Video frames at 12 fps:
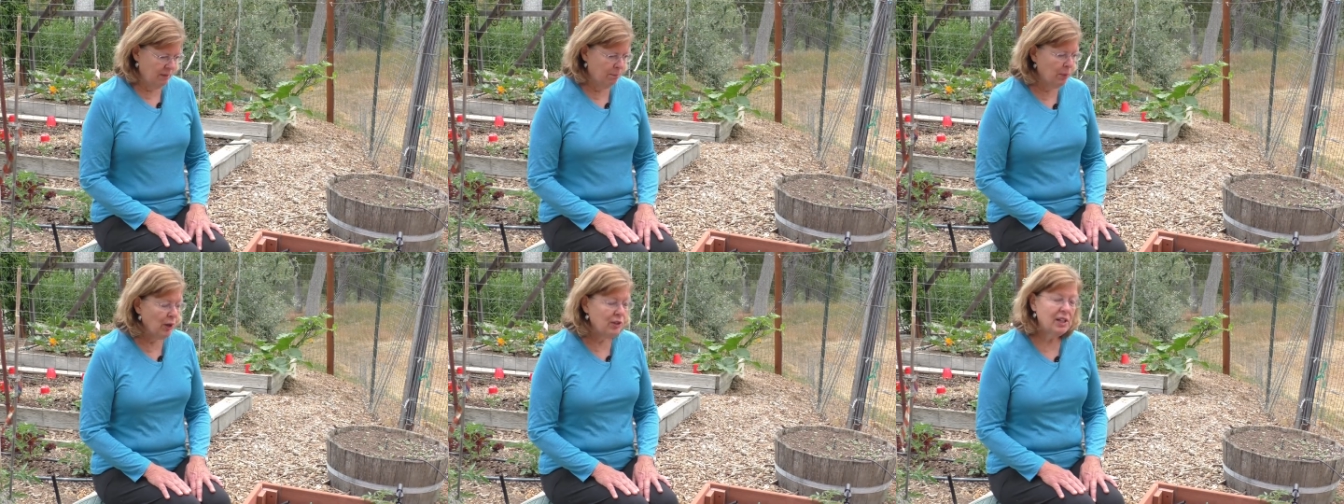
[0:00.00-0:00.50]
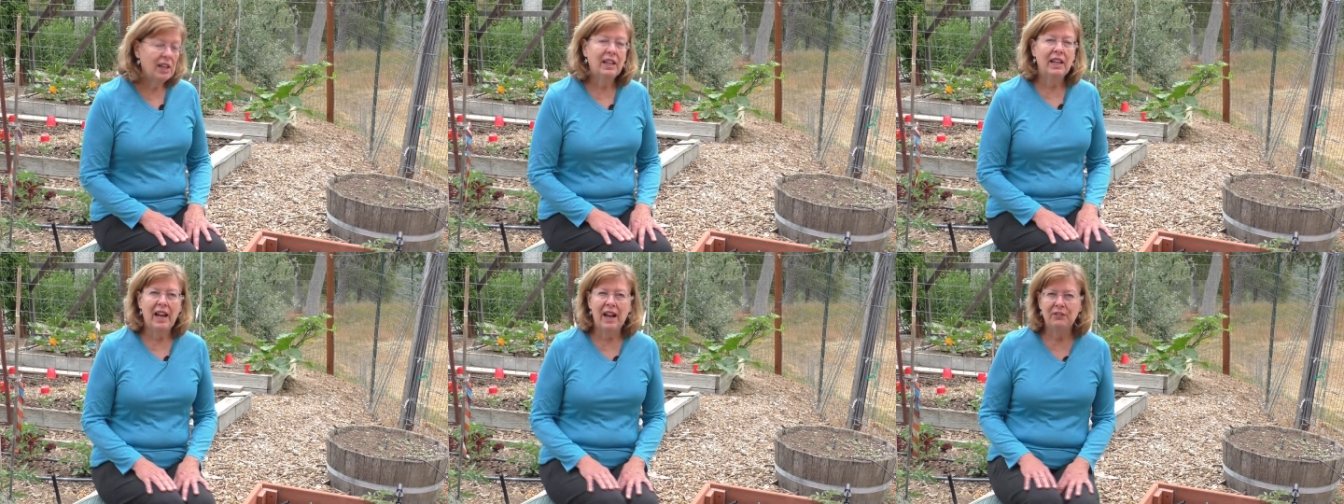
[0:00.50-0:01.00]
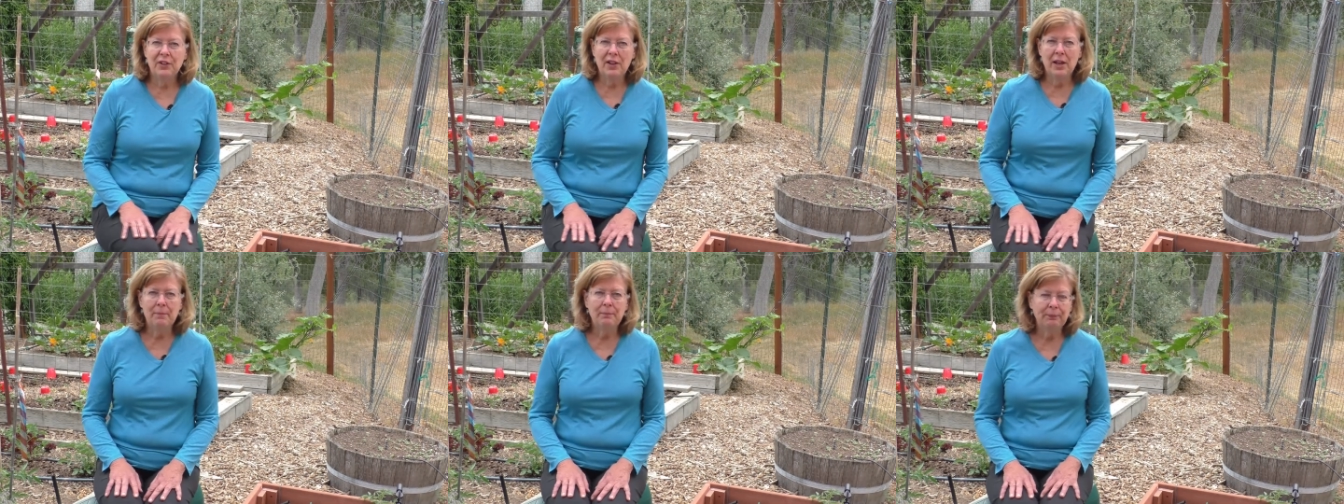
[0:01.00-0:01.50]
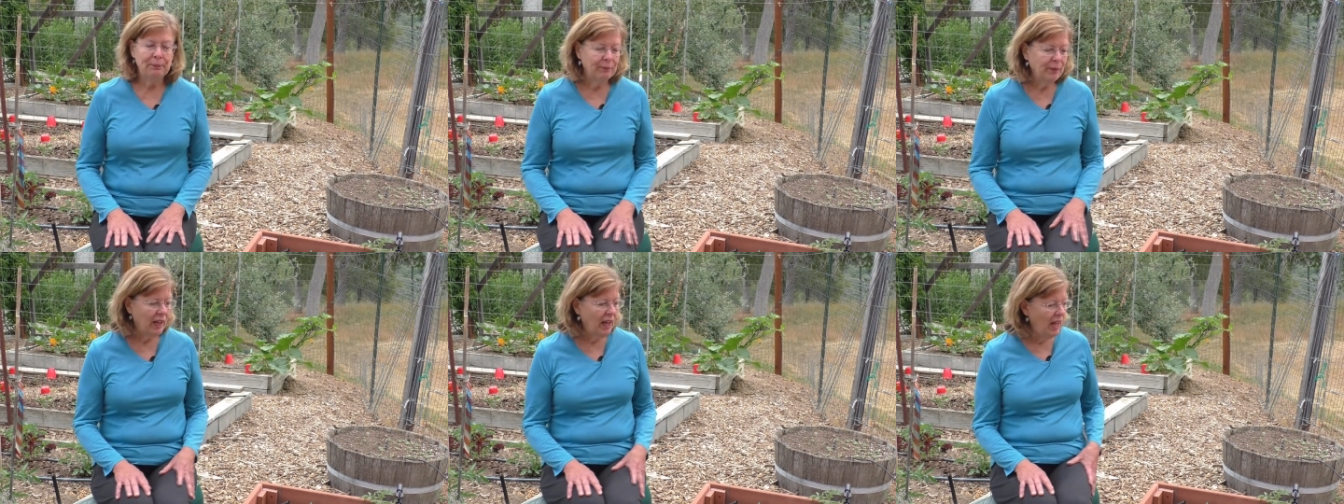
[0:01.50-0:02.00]
Birds can get after them,
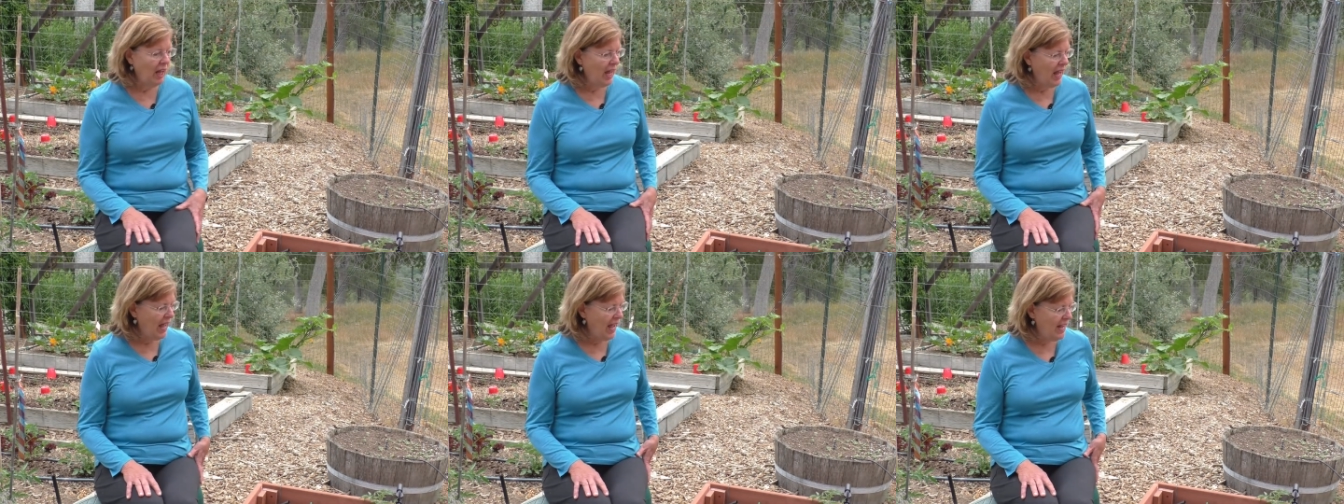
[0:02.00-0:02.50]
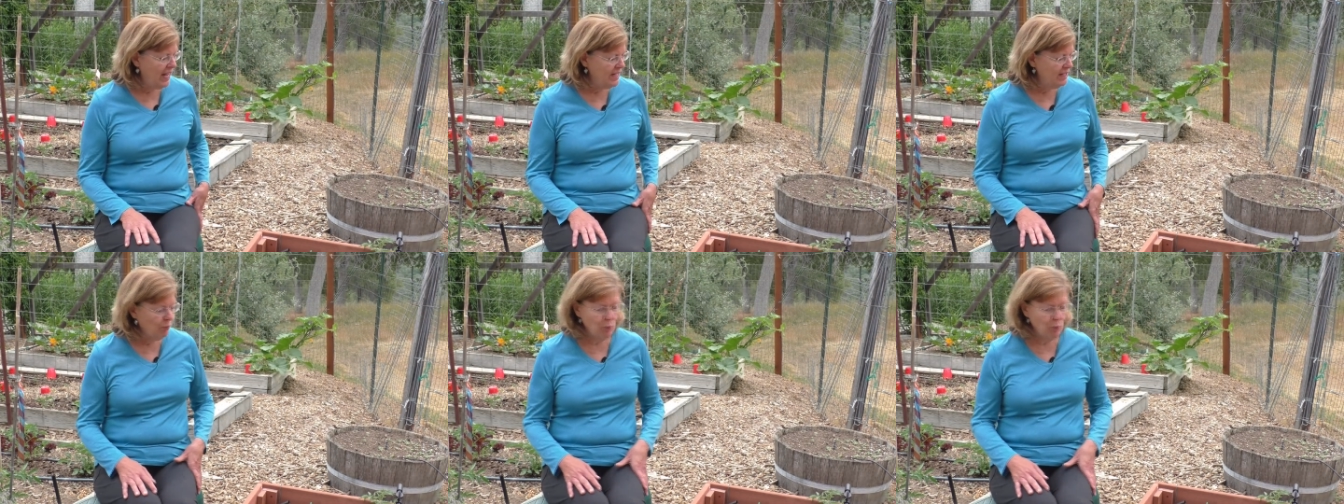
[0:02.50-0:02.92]
and